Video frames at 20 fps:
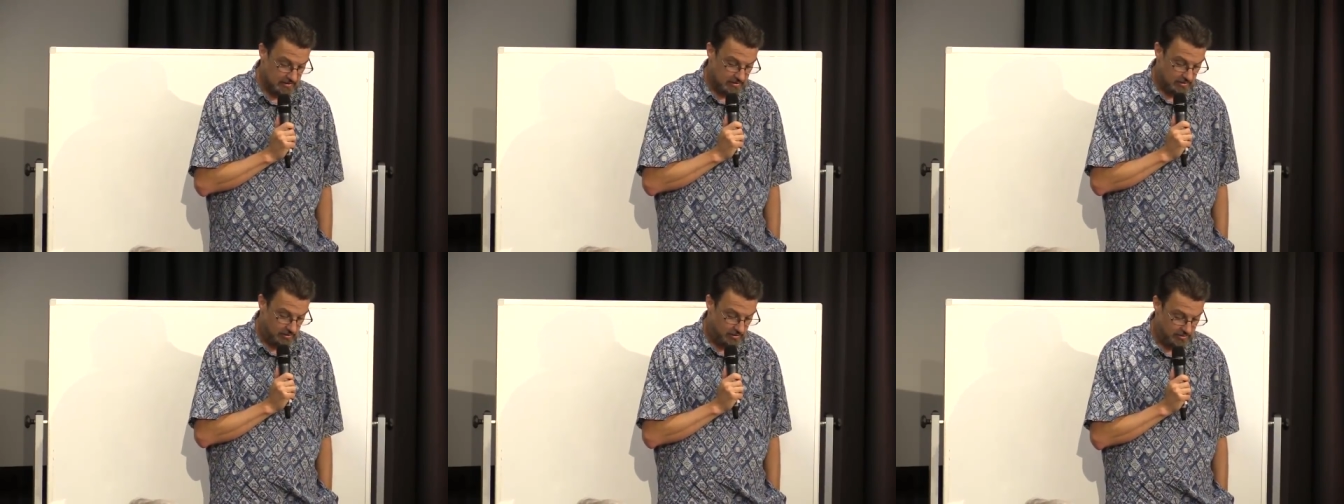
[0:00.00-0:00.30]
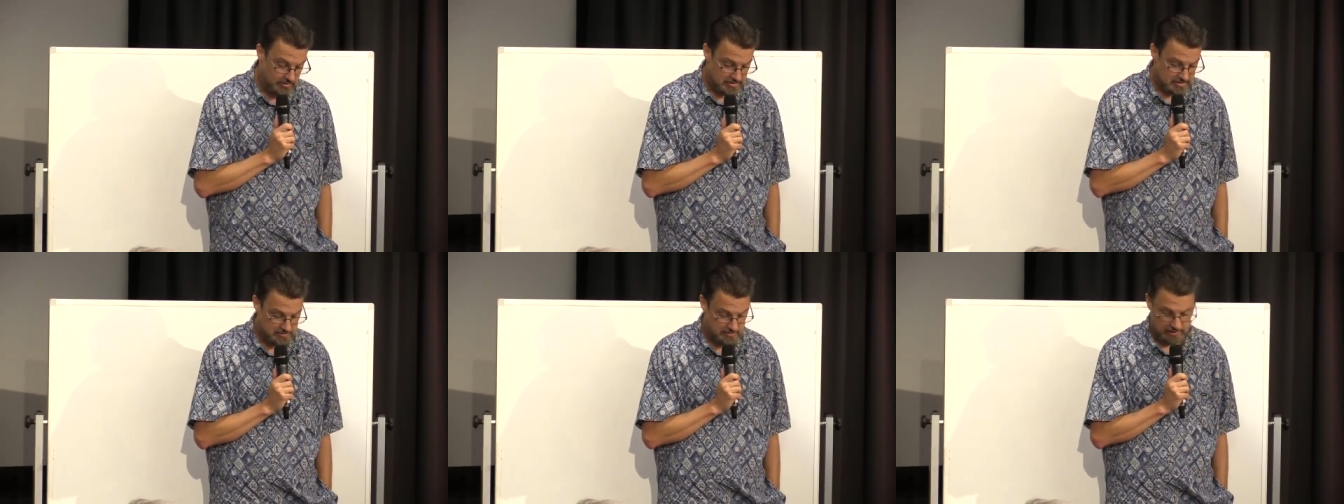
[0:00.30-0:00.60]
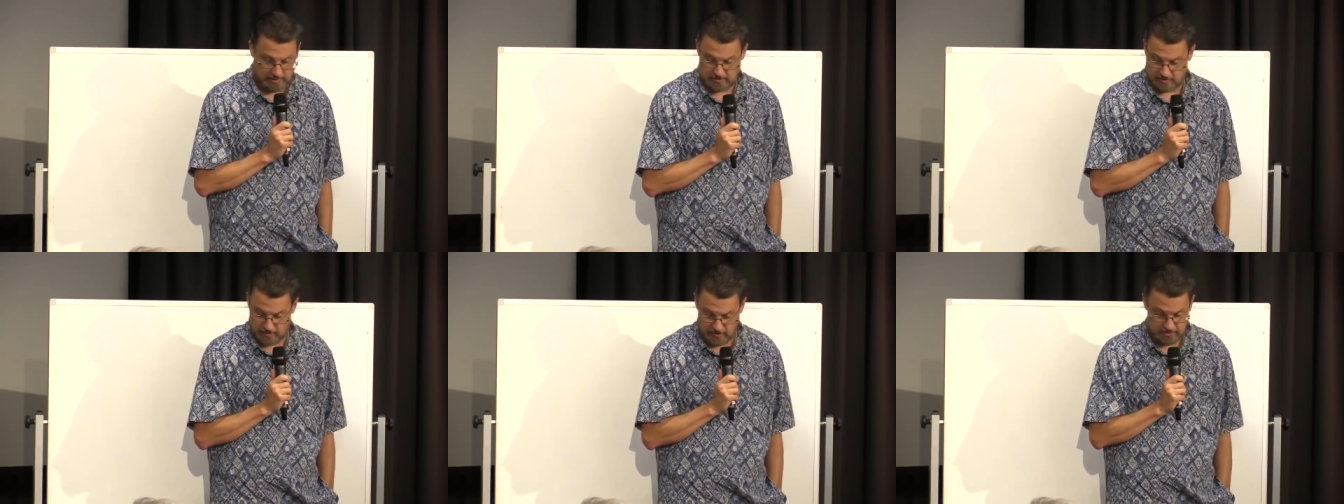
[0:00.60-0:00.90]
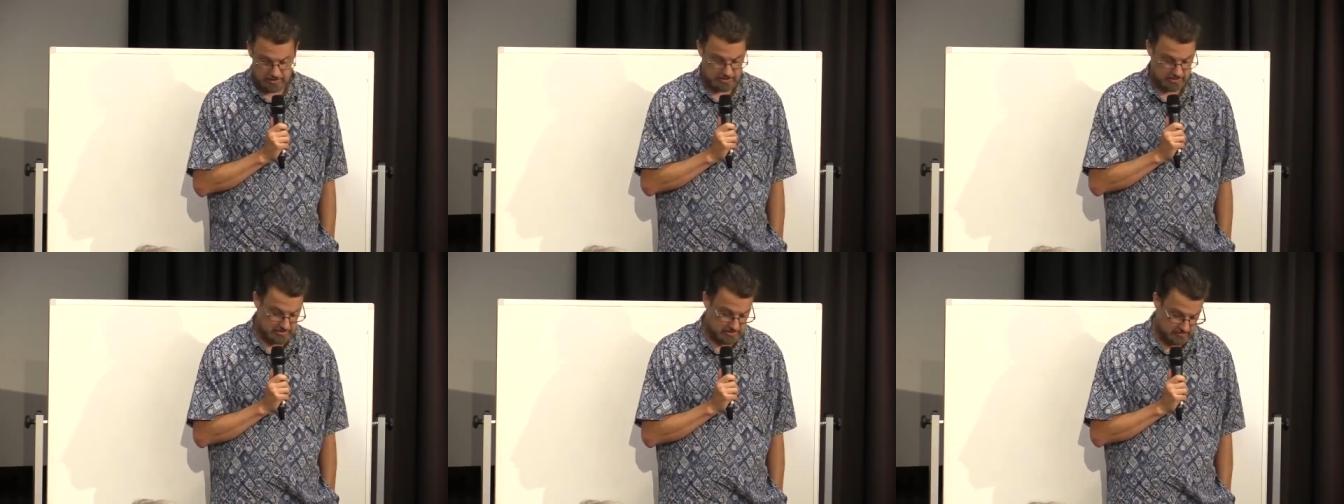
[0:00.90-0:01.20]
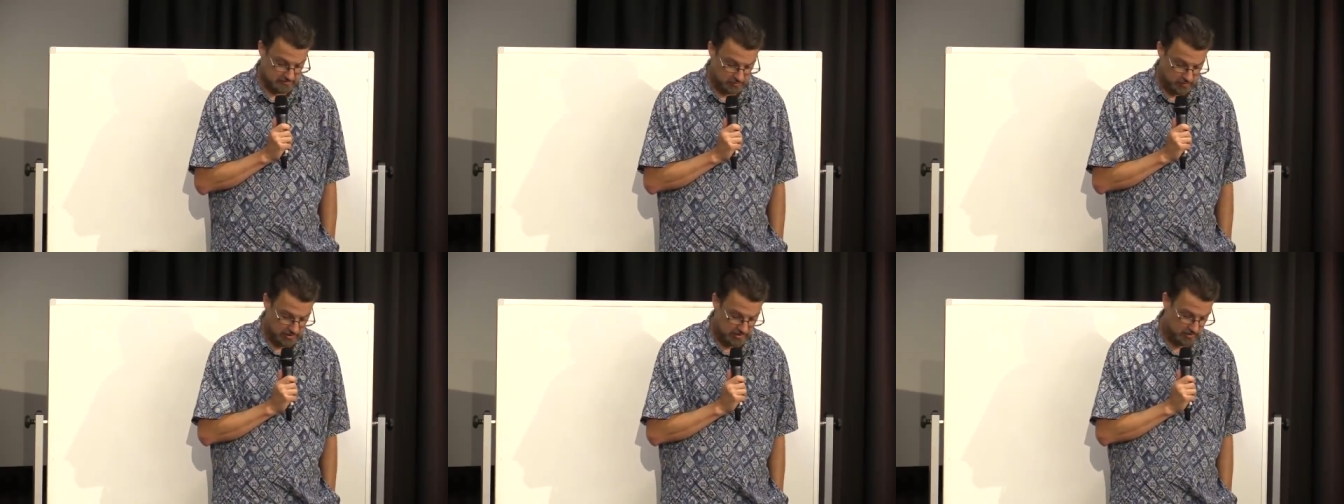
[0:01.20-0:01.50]
all the speculations
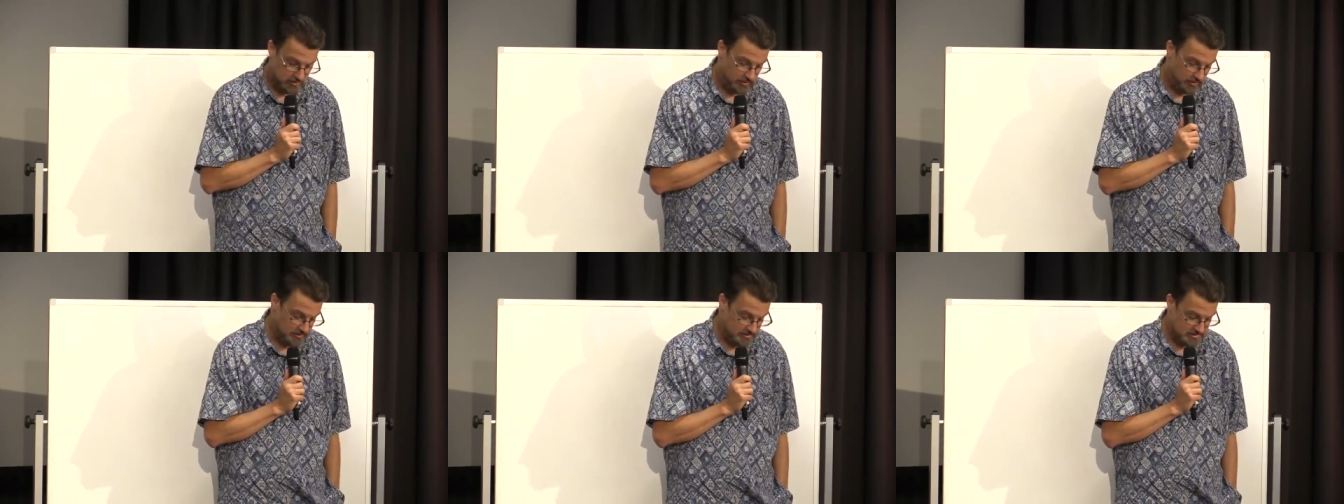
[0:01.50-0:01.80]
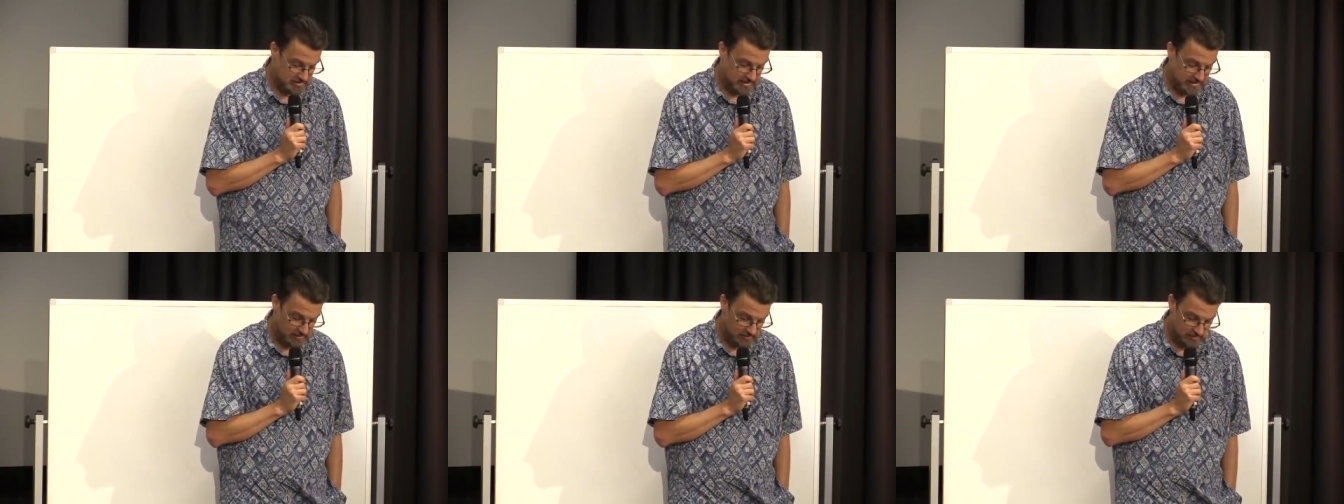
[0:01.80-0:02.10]
of what caused that